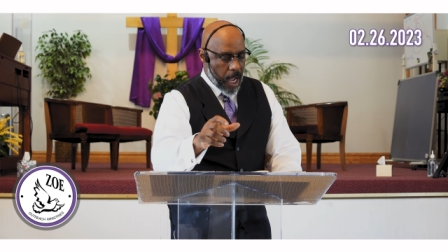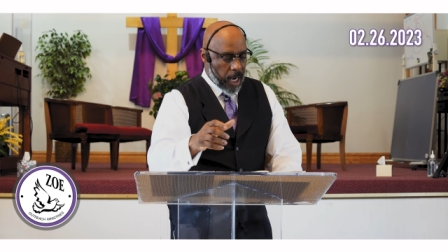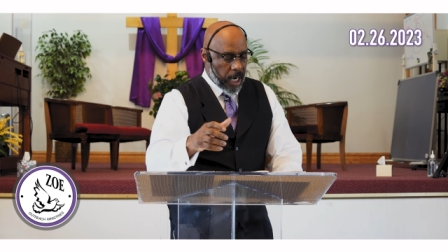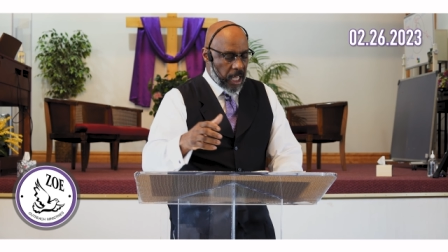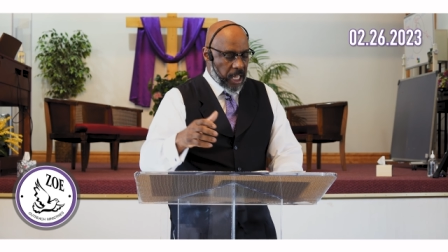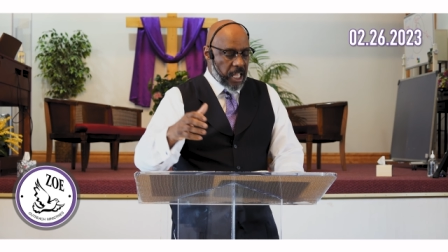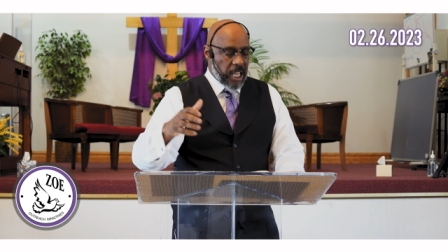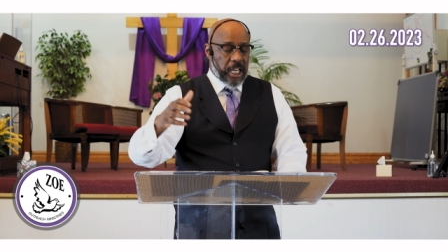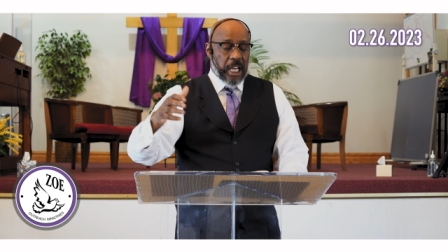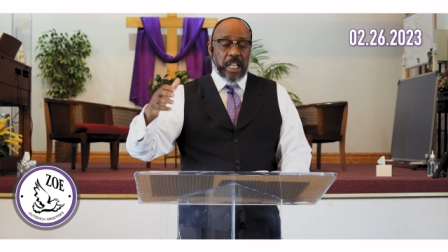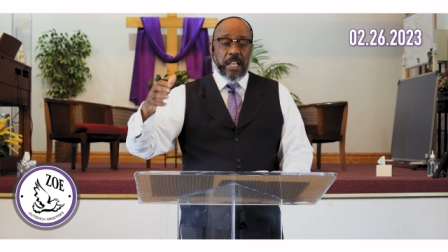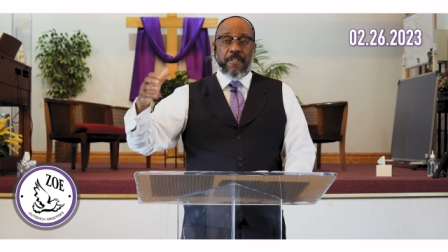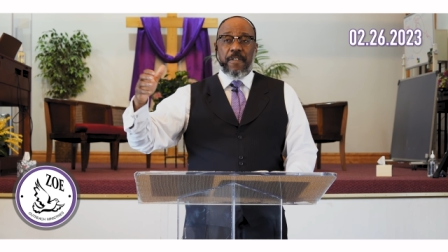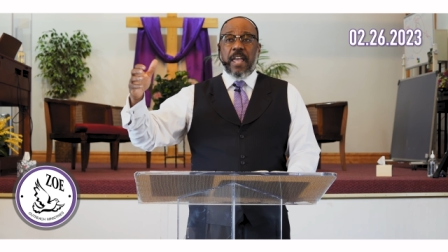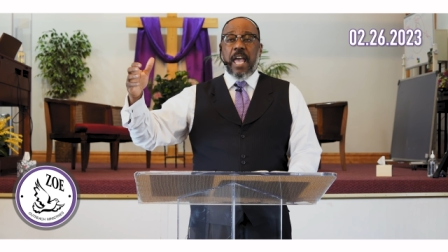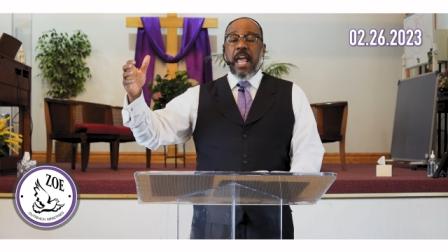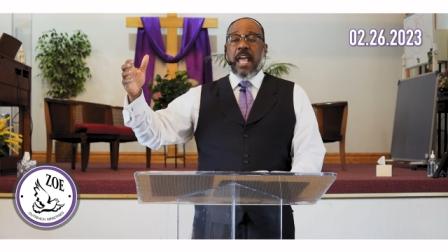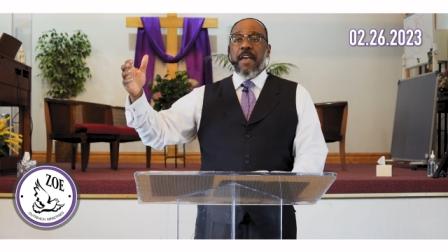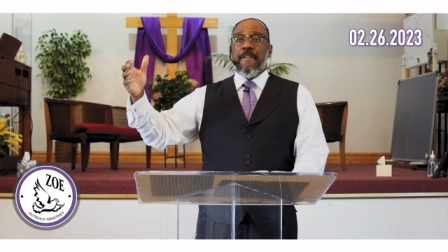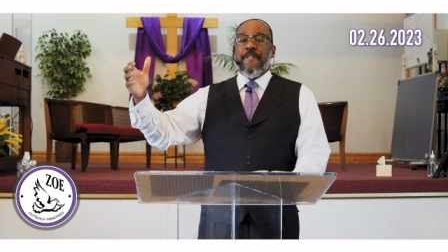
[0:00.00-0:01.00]
Because if
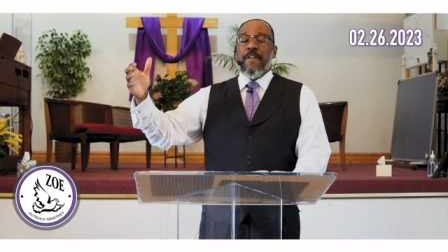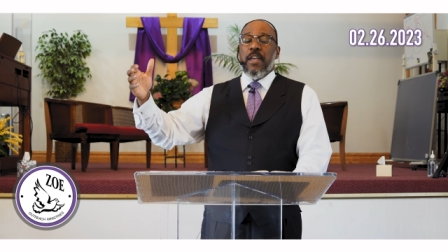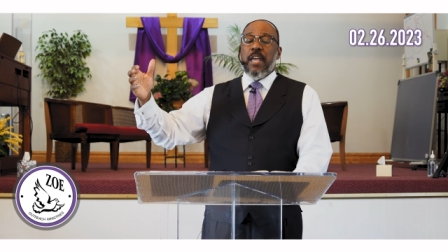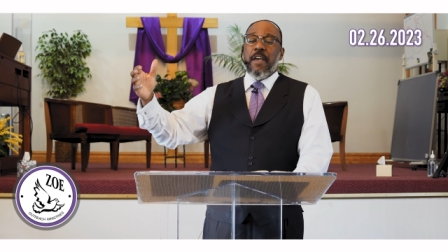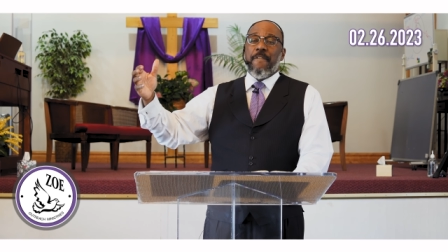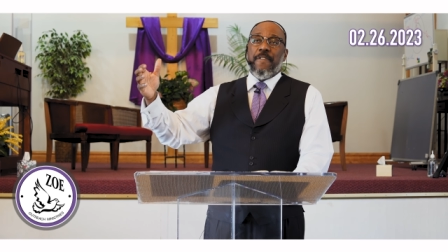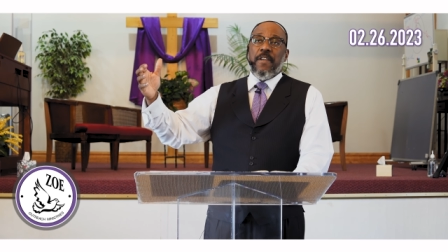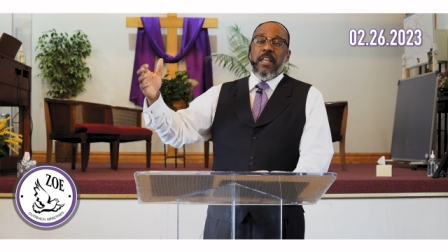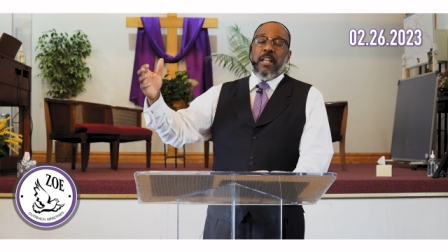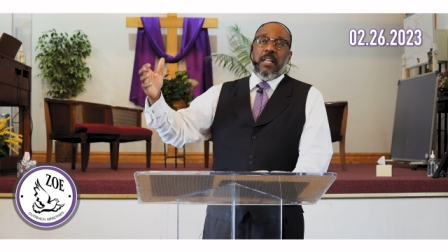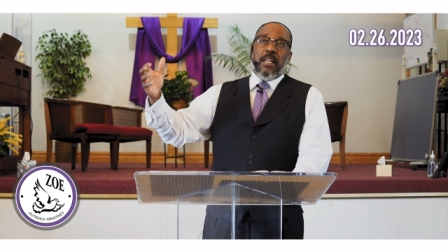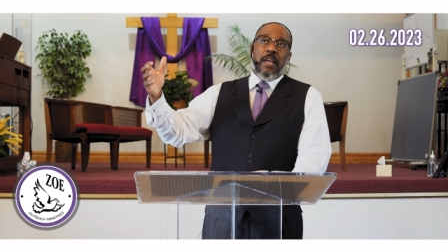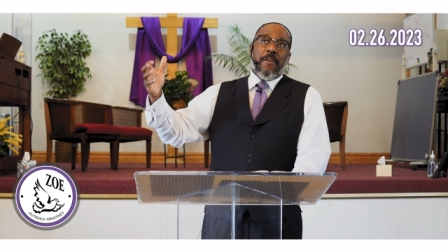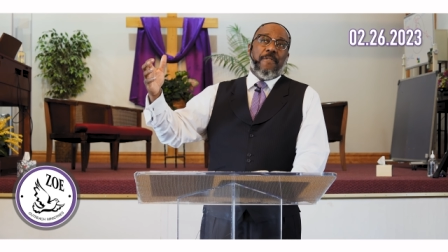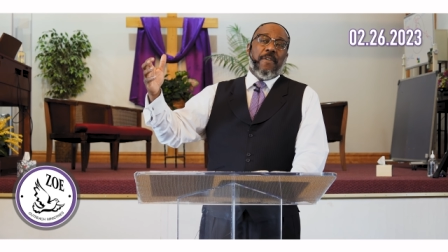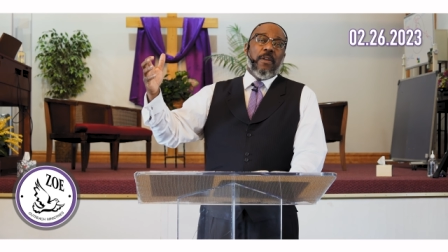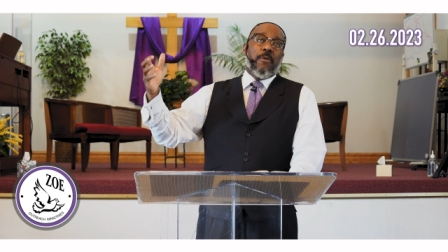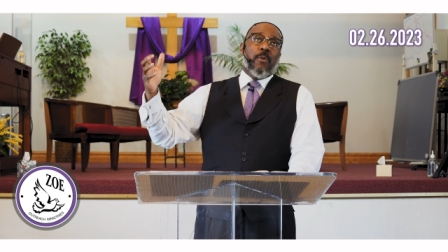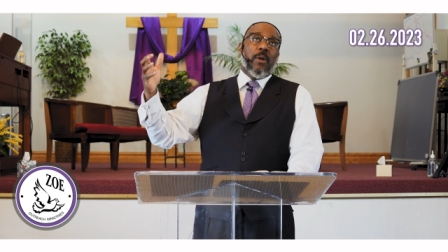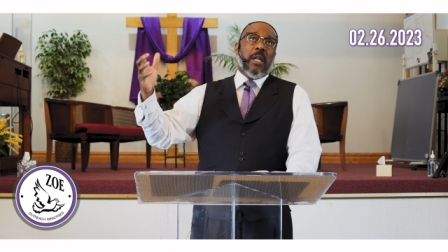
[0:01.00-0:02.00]
he, if, he, if, he,
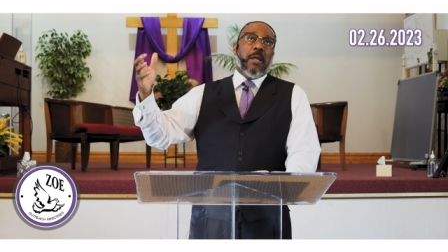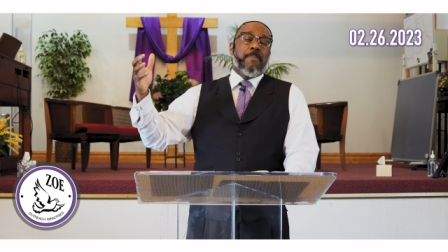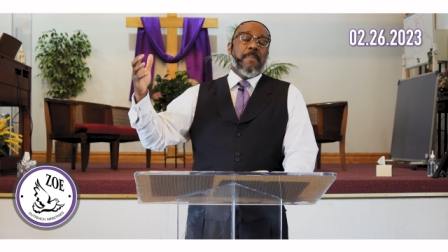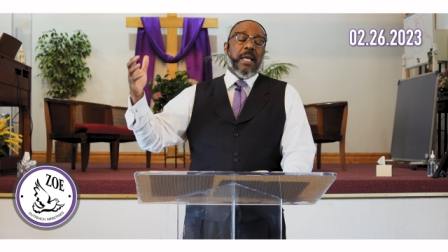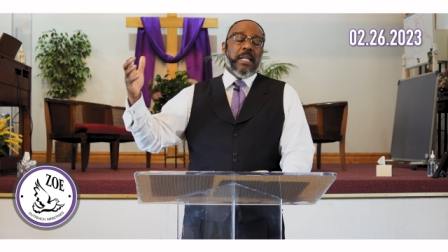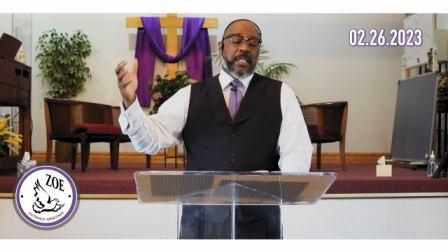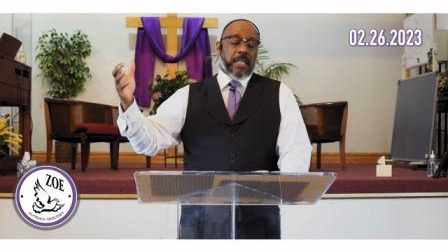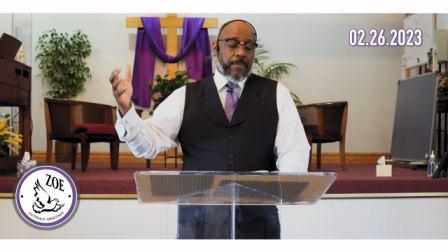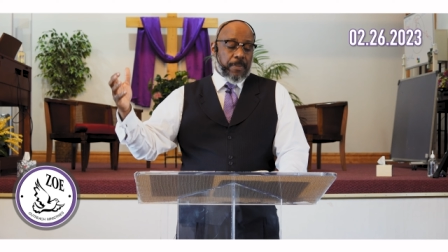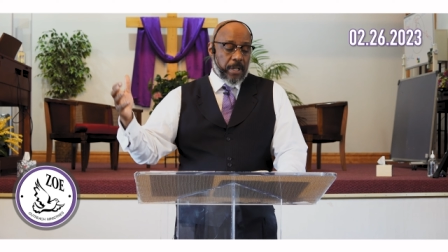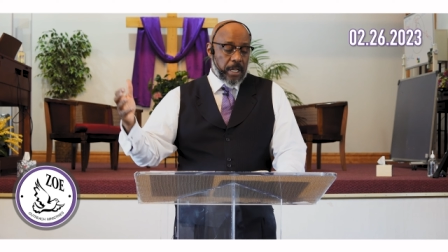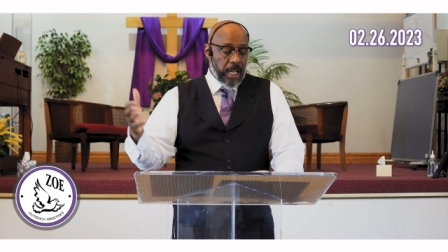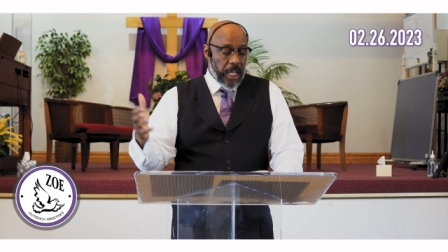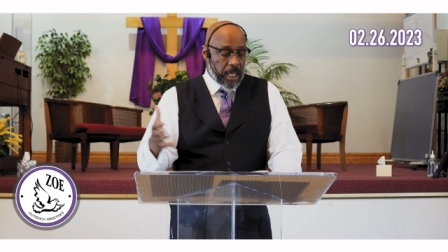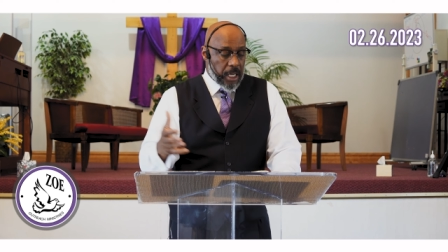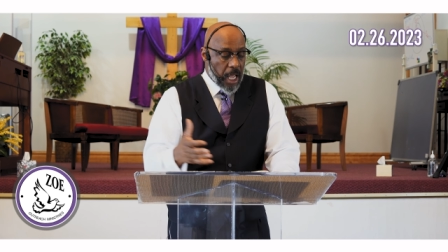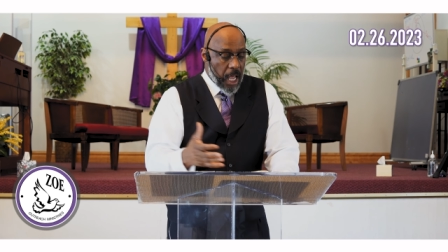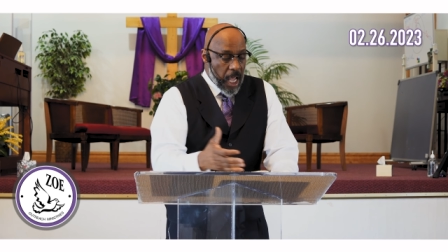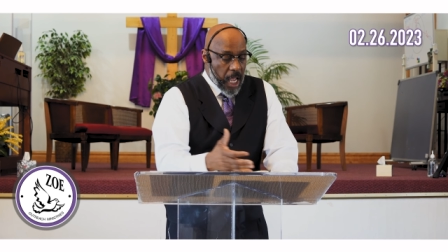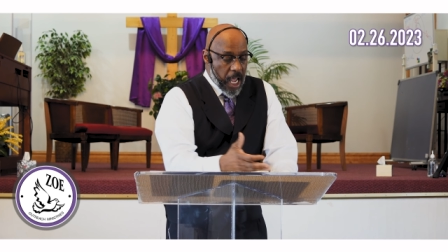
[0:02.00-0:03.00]
if he really meant something,
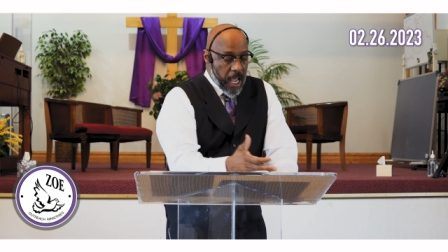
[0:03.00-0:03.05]
look,